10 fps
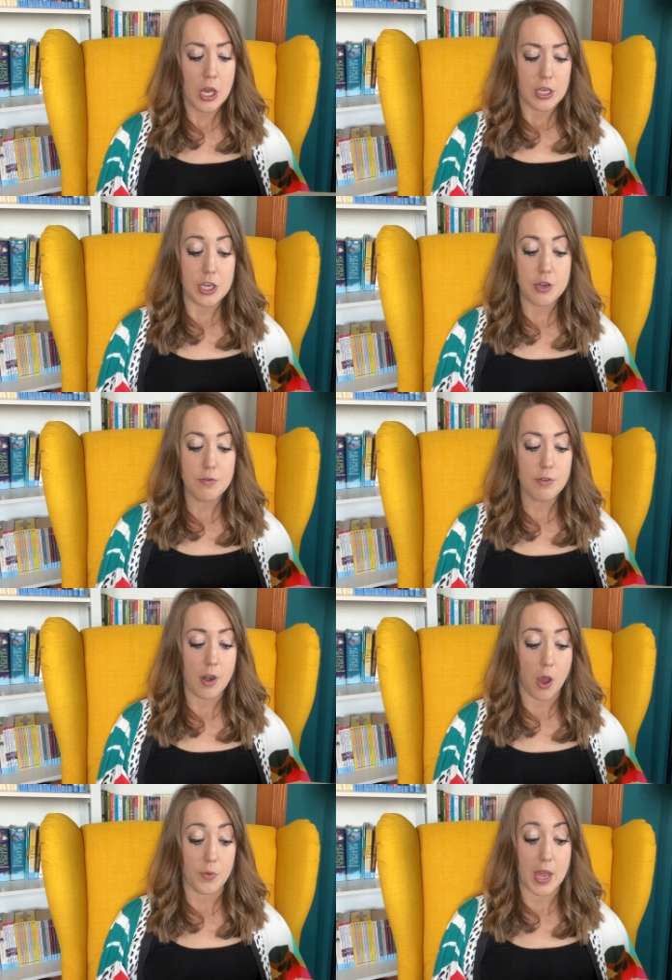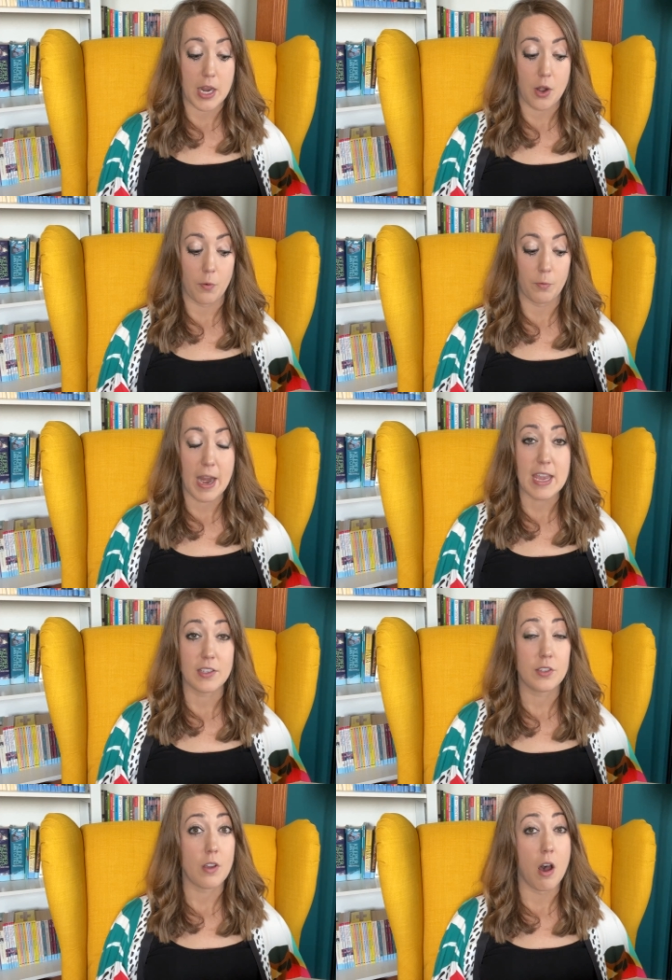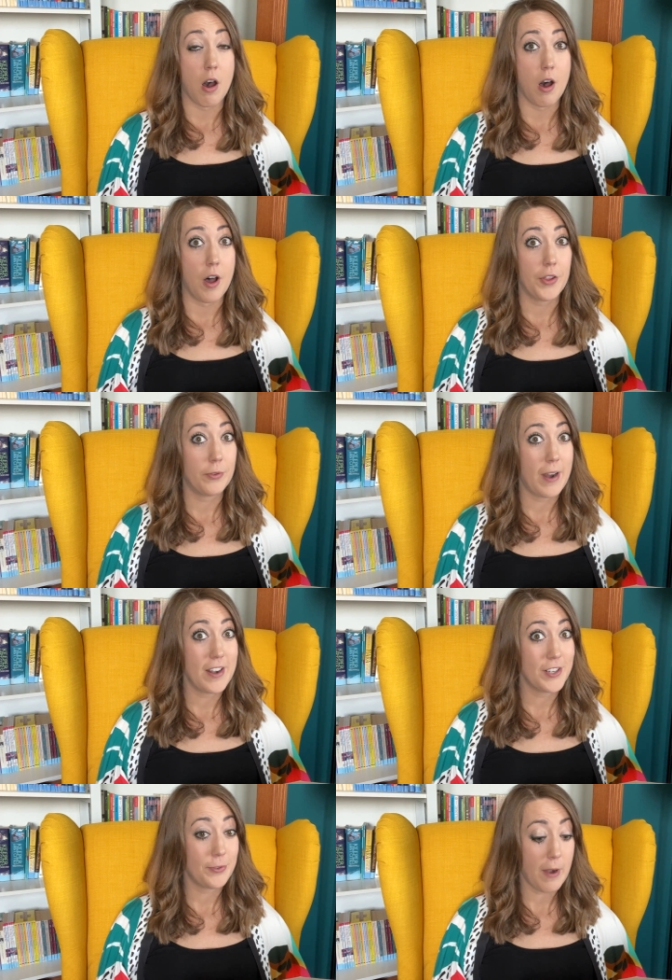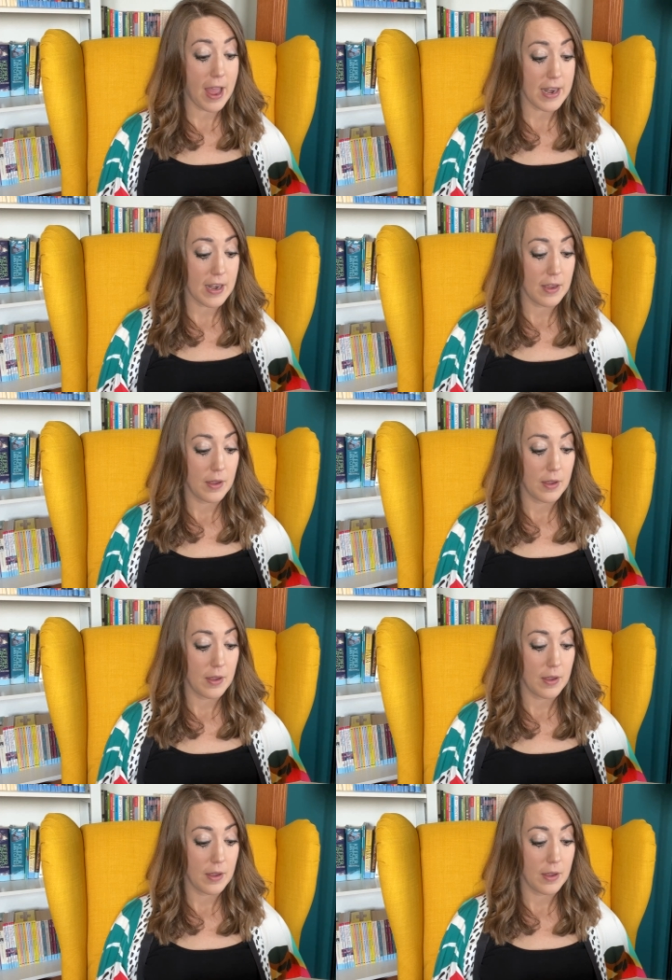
you know that in a race all the runners run,